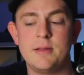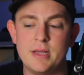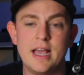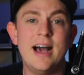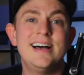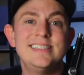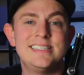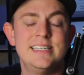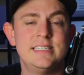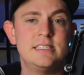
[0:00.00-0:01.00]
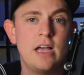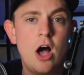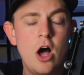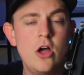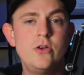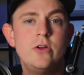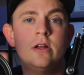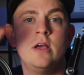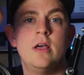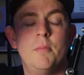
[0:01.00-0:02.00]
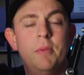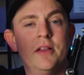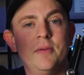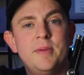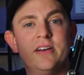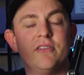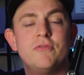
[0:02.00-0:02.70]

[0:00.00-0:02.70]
And because this is a 100mm